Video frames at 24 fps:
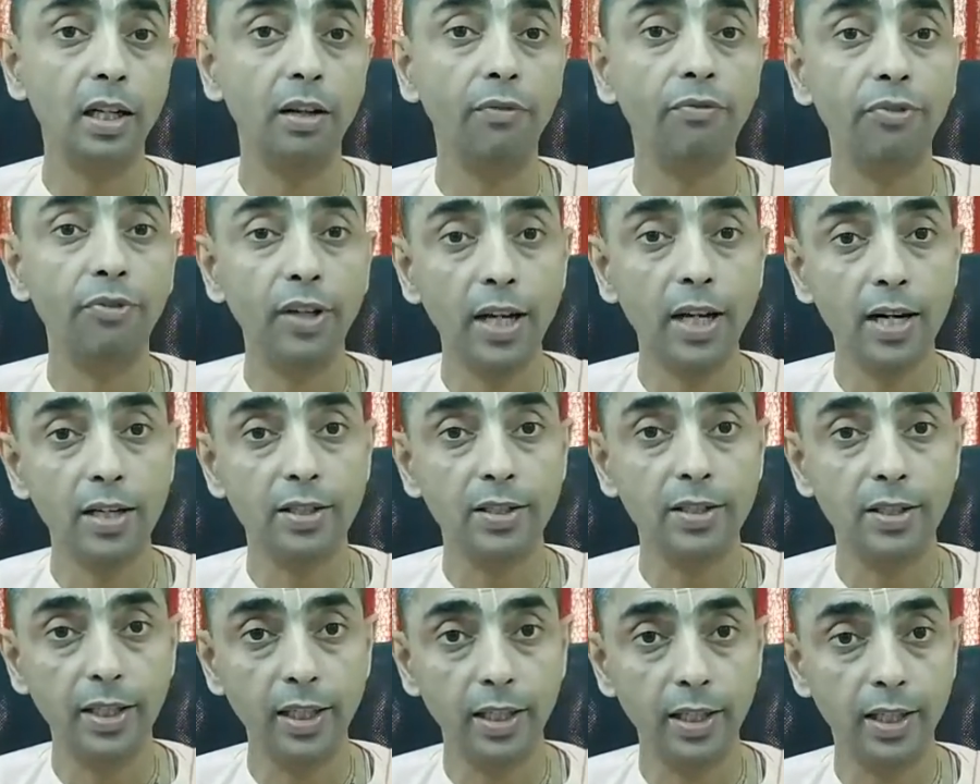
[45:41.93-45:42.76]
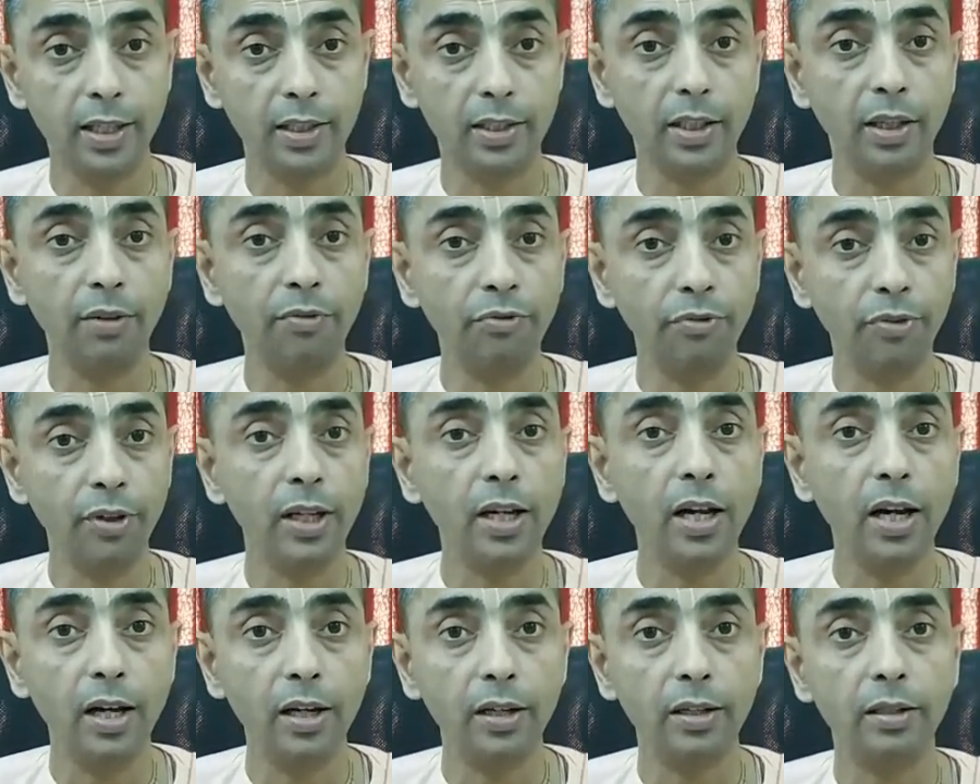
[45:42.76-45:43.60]
if we are serious, if we
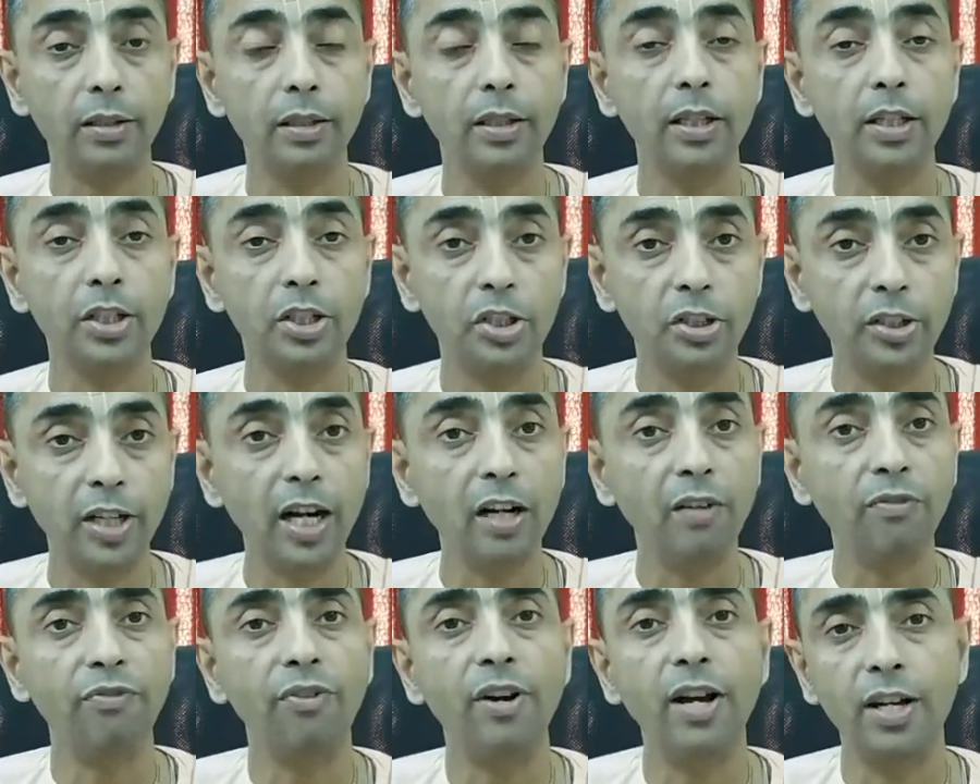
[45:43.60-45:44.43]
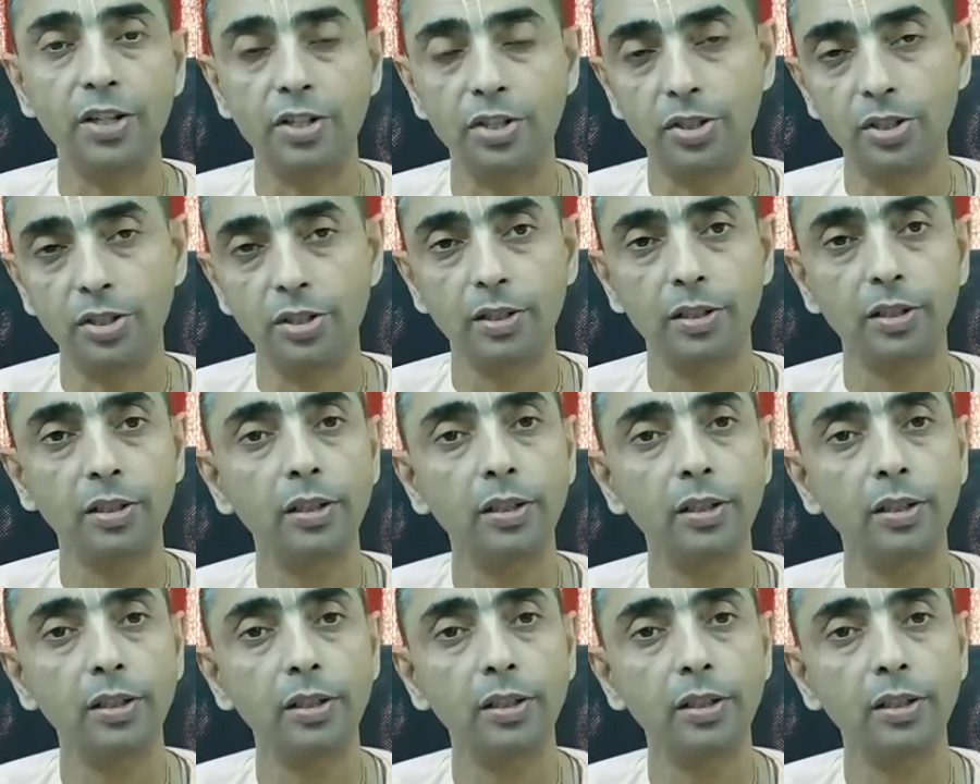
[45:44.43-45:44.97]
are steadfast,